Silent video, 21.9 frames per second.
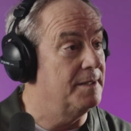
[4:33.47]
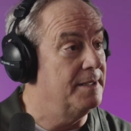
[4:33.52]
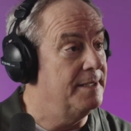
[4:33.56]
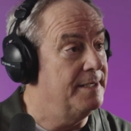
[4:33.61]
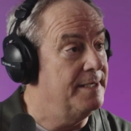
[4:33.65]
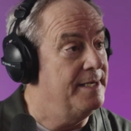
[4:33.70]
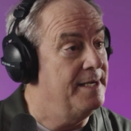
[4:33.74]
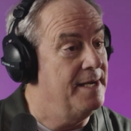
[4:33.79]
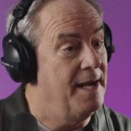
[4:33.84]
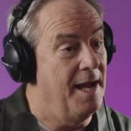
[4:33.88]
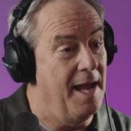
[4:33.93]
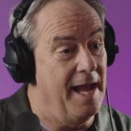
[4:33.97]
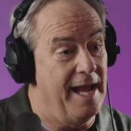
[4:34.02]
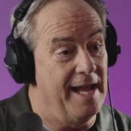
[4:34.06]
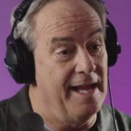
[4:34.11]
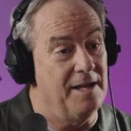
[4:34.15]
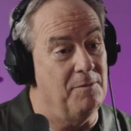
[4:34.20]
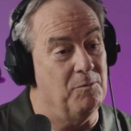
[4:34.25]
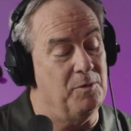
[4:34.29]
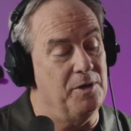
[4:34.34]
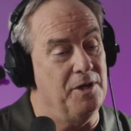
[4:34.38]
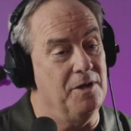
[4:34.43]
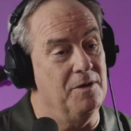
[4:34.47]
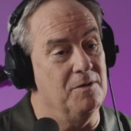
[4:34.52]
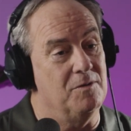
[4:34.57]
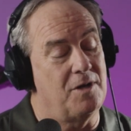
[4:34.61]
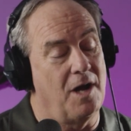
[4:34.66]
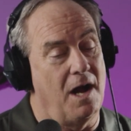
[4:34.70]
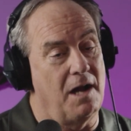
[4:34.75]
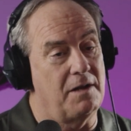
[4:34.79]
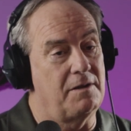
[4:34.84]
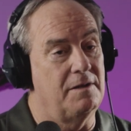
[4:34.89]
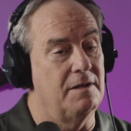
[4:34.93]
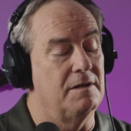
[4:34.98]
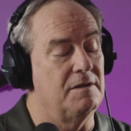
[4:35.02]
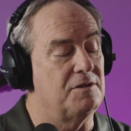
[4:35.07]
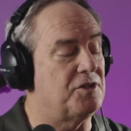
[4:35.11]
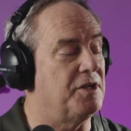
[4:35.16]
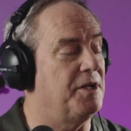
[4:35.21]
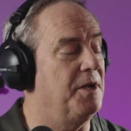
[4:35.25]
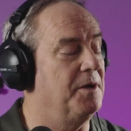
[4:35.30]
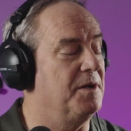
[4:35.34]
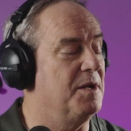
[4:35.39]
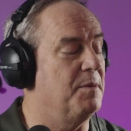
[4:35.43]
Mm-hmm. And when you talk to
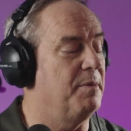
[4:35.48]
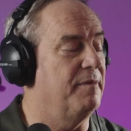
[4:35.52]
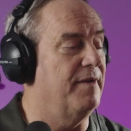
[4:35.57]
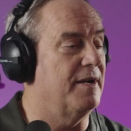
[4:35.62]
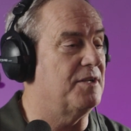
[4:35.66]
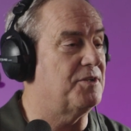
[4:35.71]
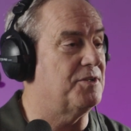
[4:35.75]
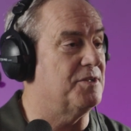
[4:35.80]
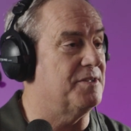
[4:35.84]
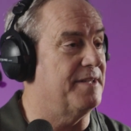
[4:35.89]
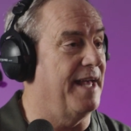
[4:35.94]
security professionals,